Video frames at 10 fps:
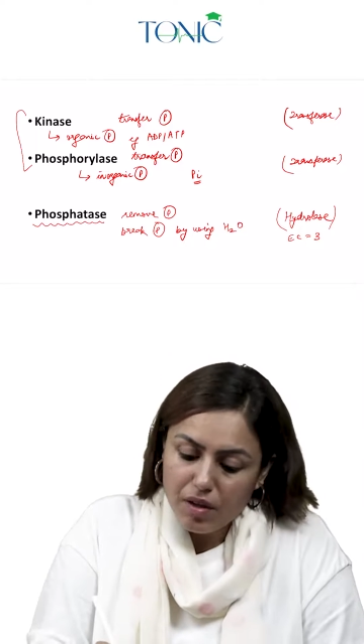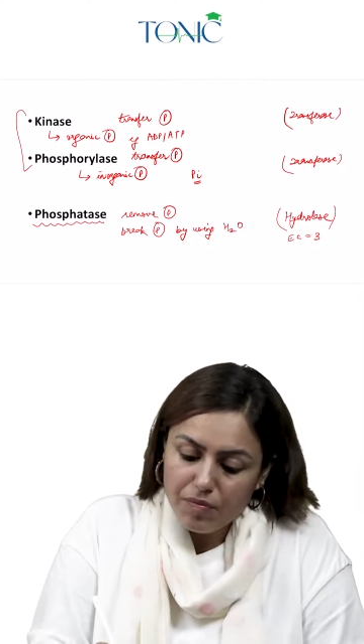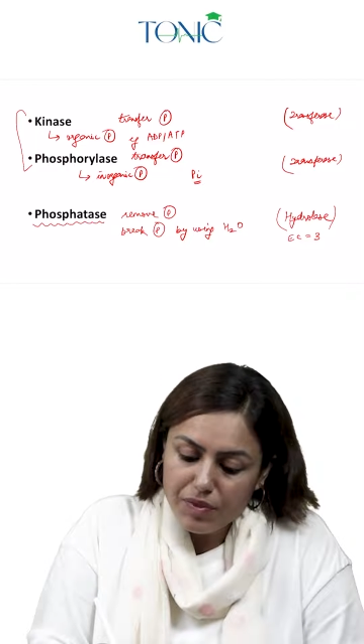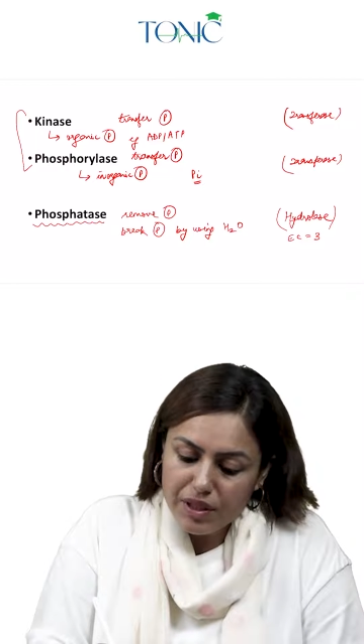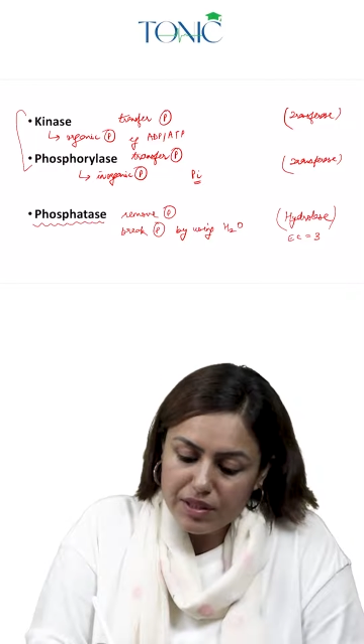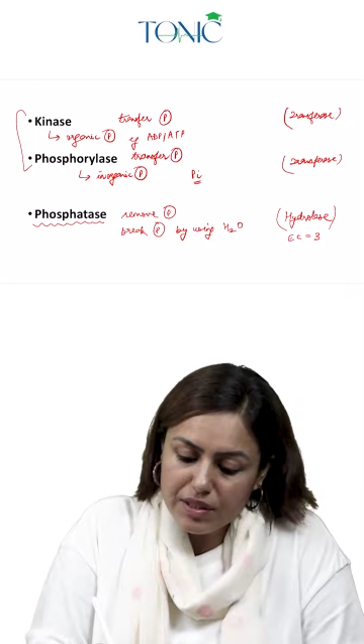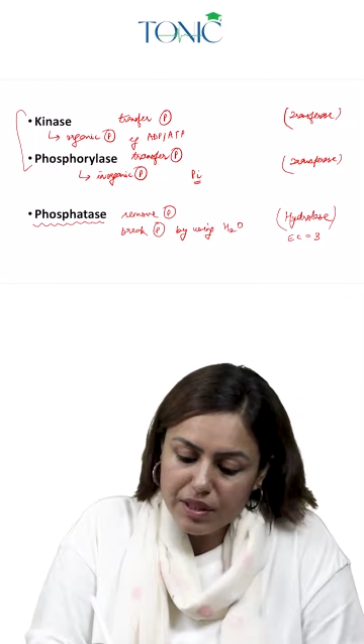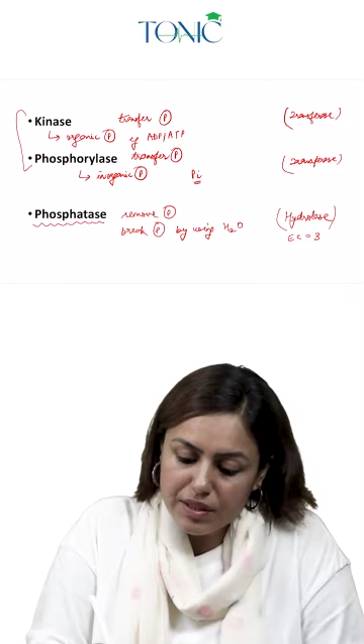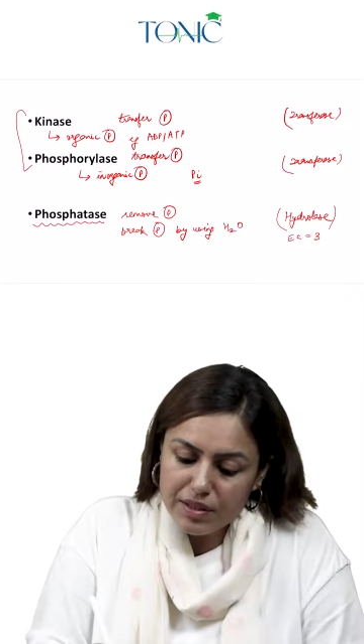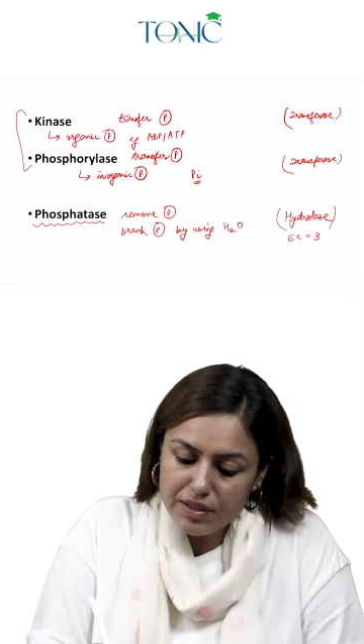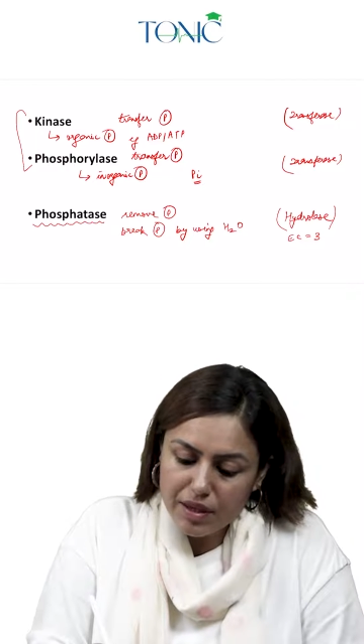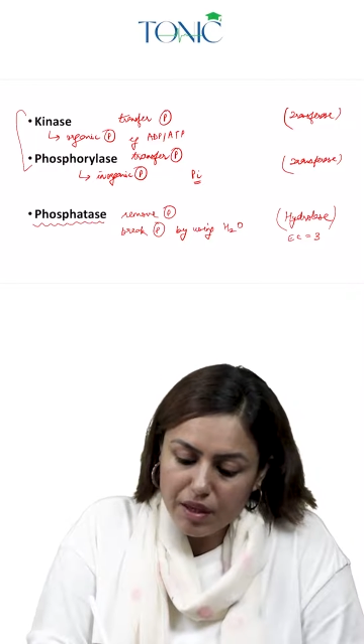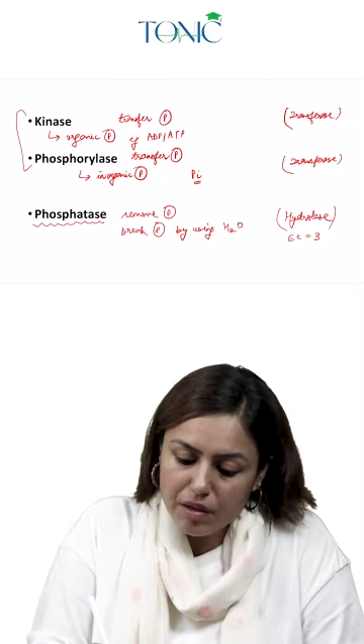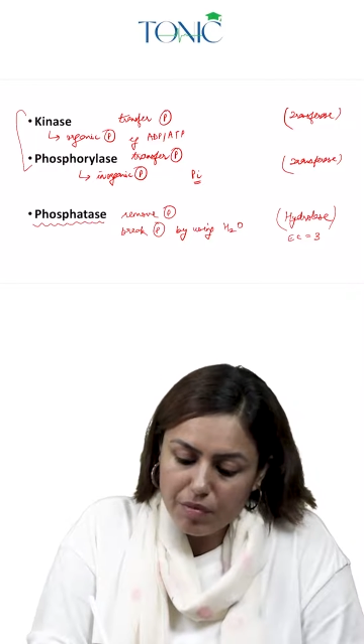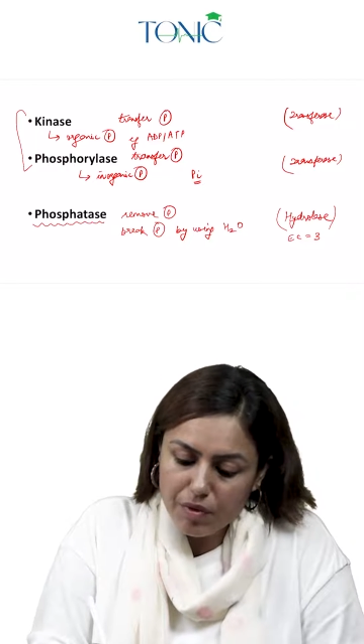this
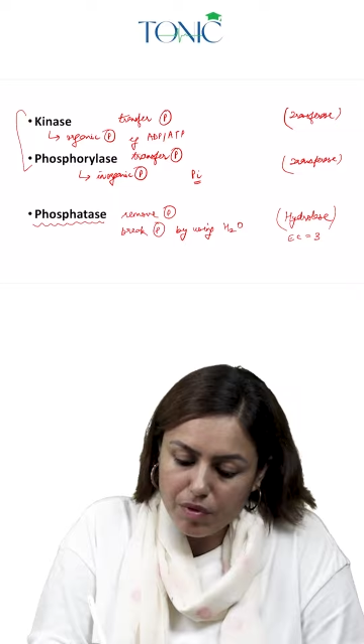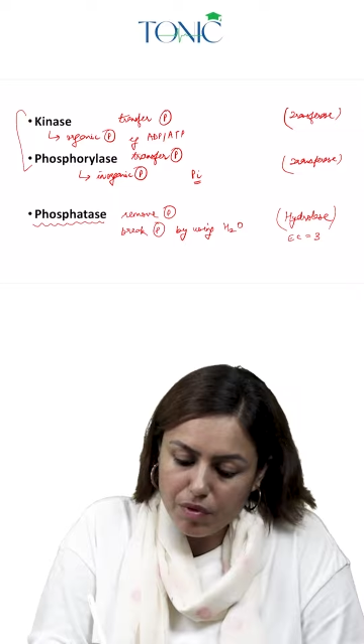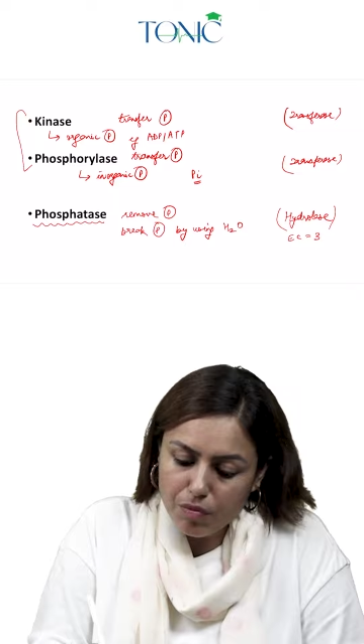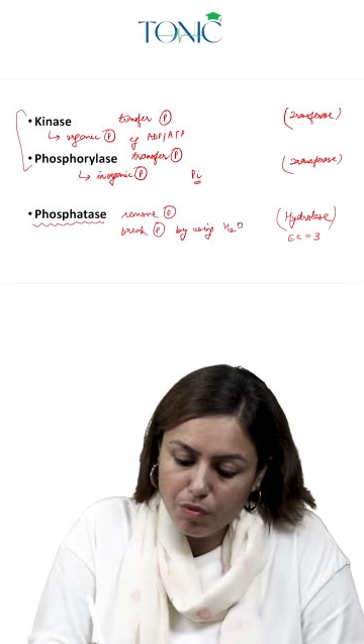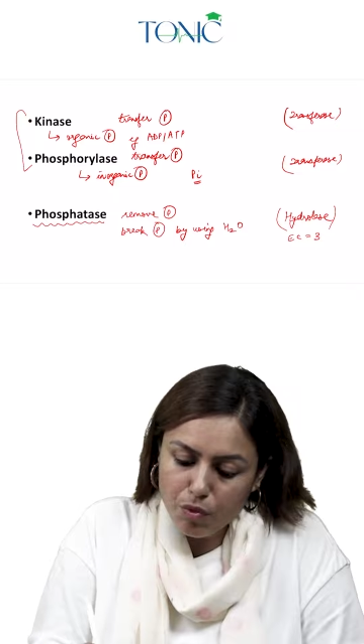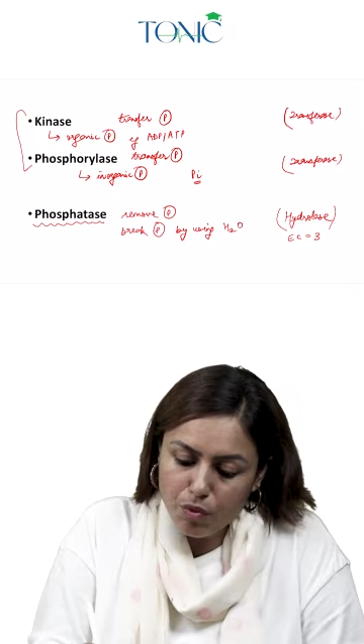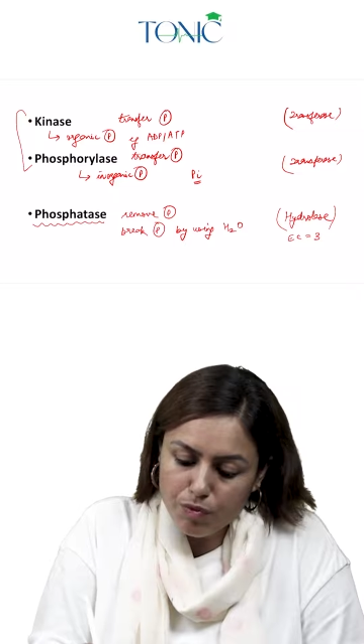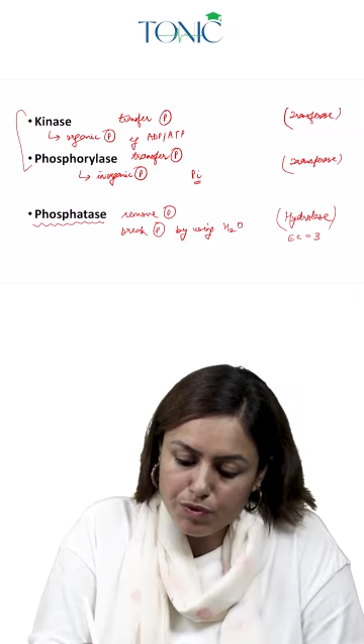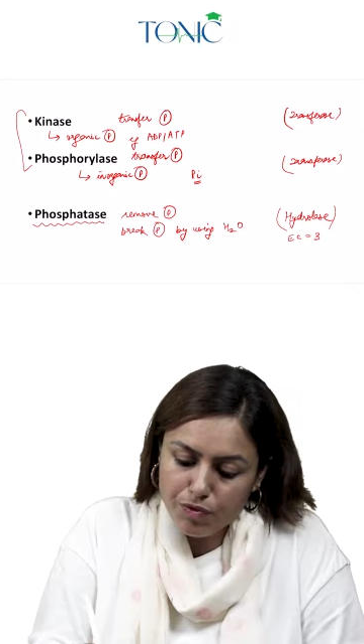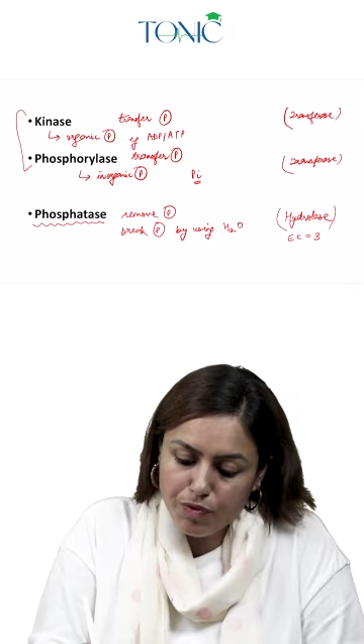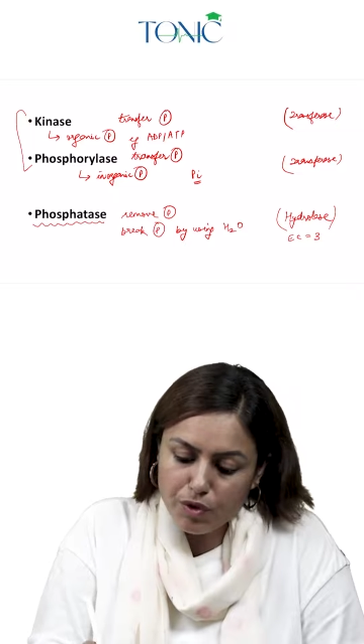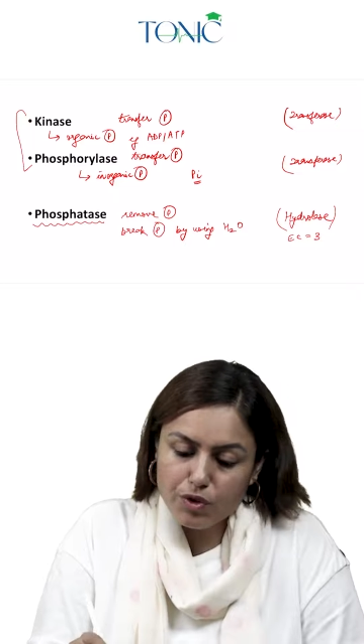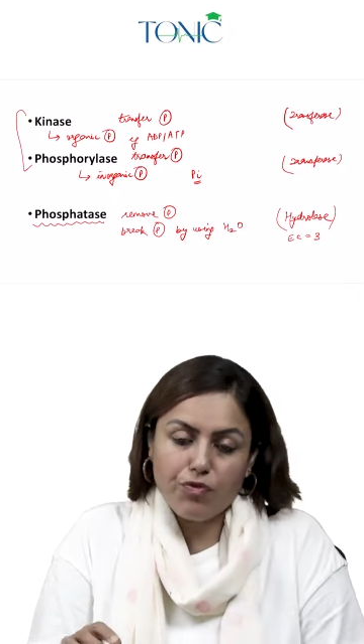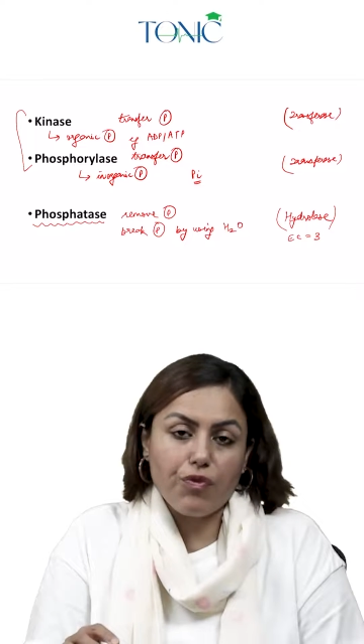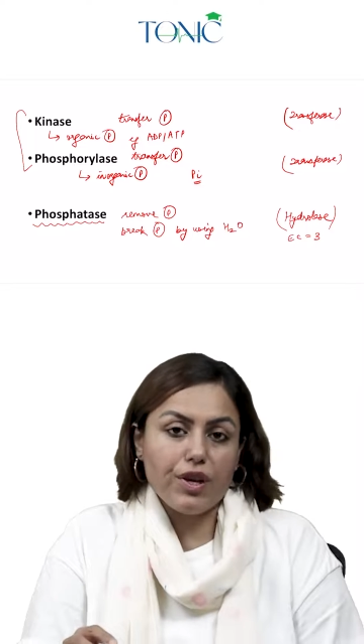enzyme removes
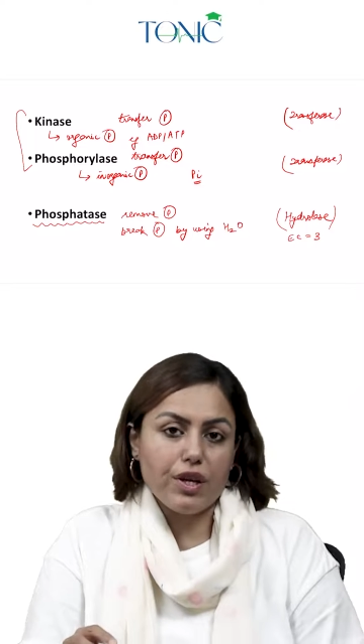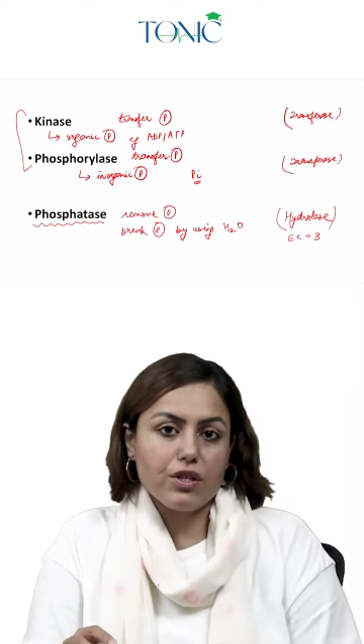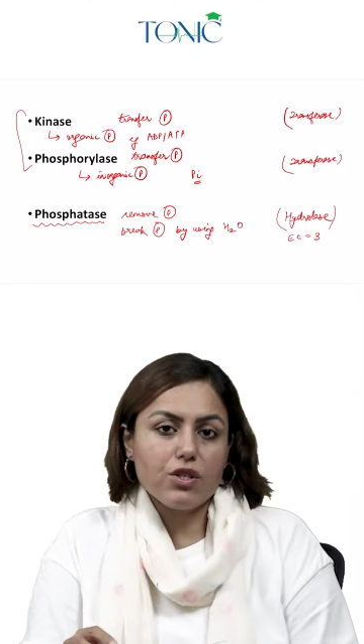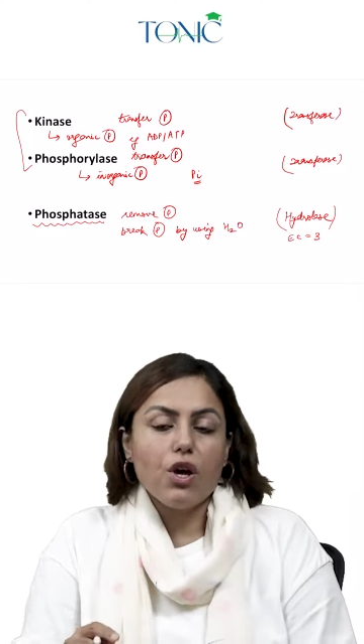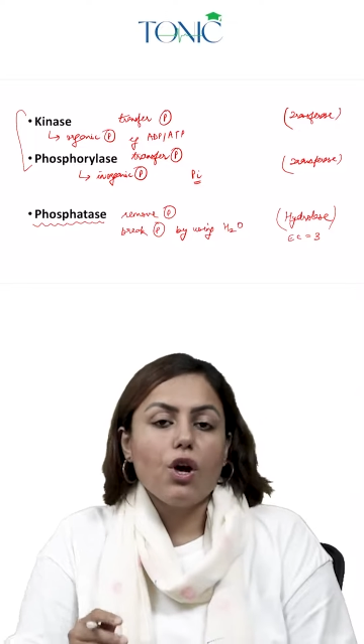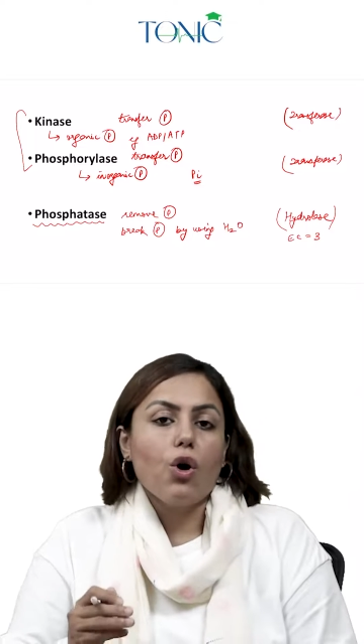phosphate,